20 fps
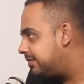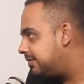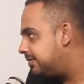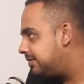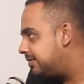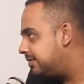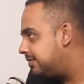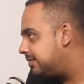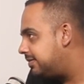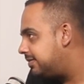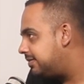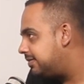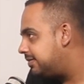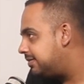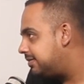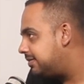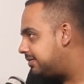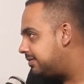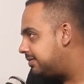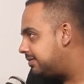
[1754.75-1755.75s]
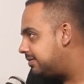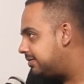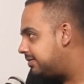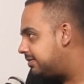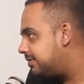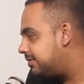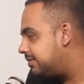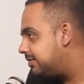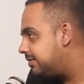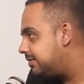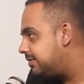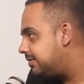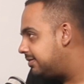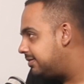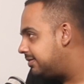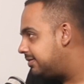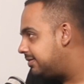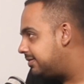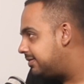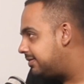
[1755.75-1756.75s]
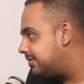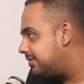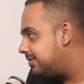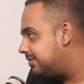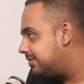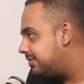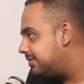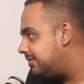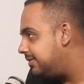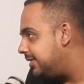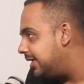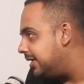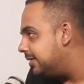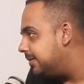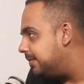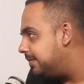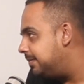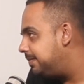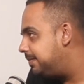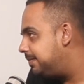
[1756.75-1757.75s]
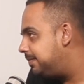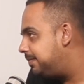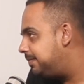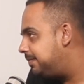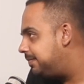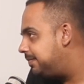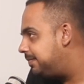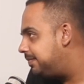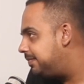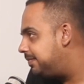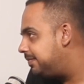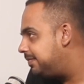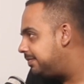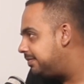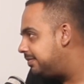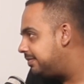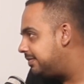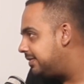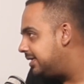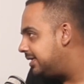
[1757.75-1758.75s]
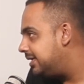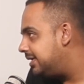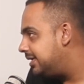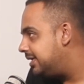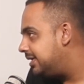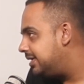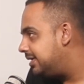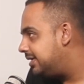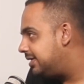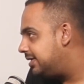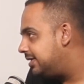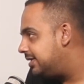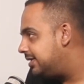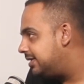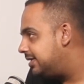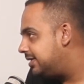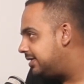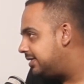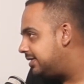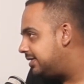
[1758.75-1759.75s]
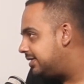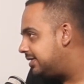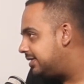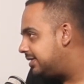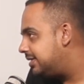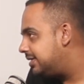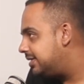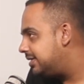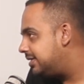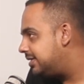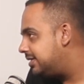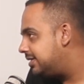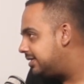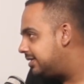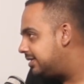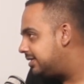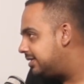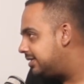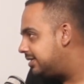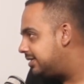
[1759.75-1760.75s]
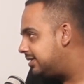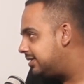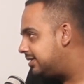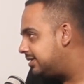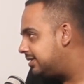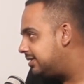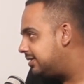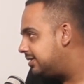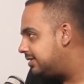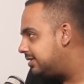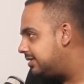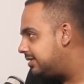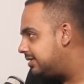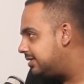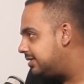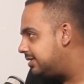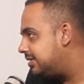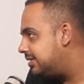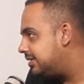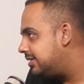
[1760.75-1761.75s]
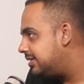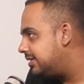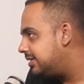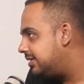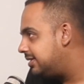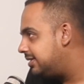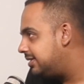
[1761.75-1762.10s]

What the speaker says: (silent)